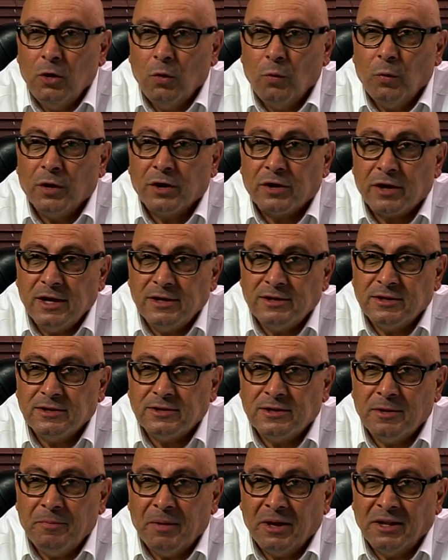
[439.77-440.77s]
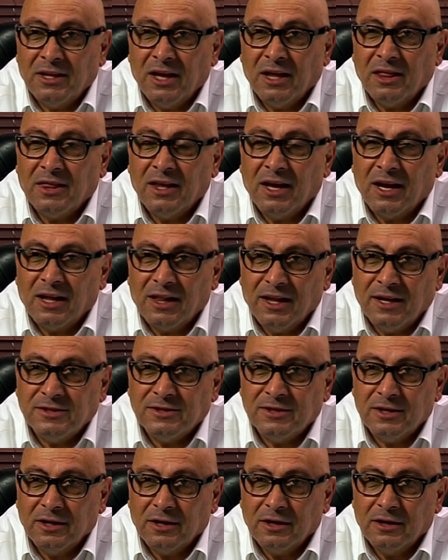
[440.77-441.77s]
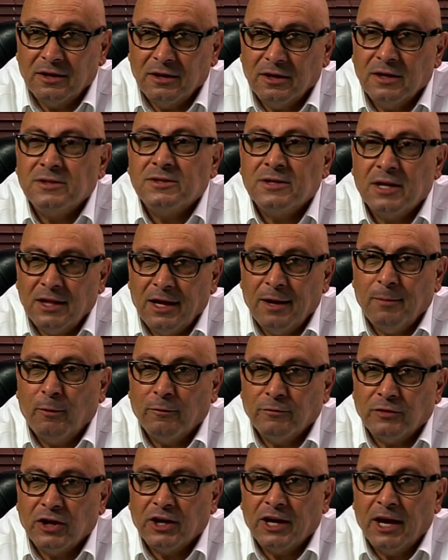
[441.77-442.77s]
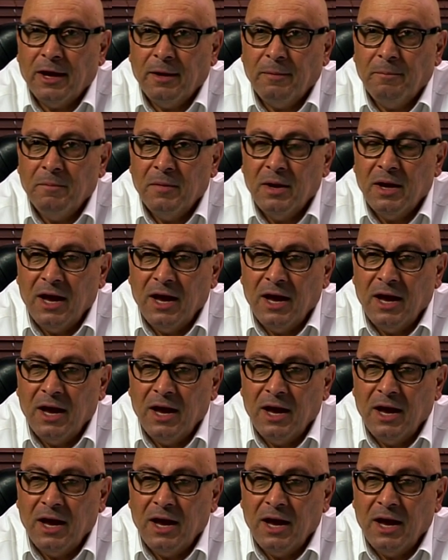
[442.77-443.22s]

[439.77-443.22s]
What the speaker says: where racism and ethnic cleansing is the name of the game.